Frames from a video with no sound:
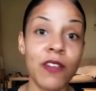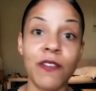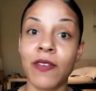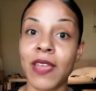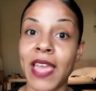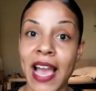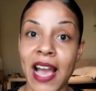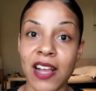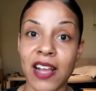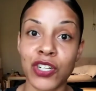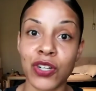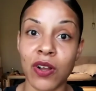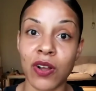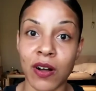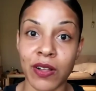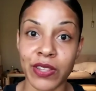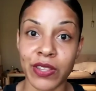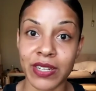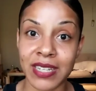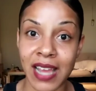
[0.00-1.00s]
of cash
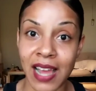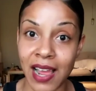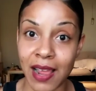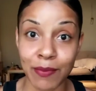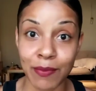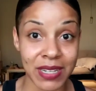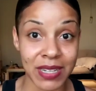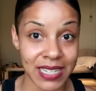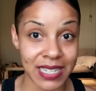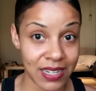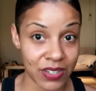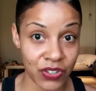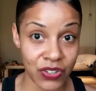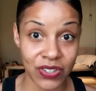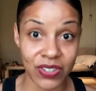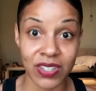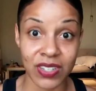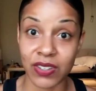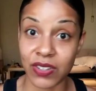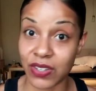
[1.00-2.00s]
all the time, because that's
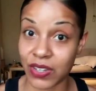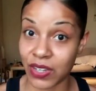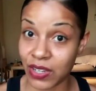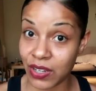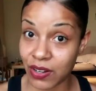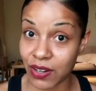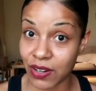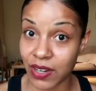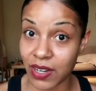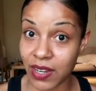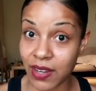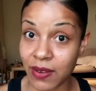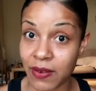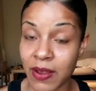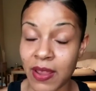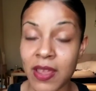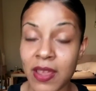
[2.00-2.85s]
just insecurity.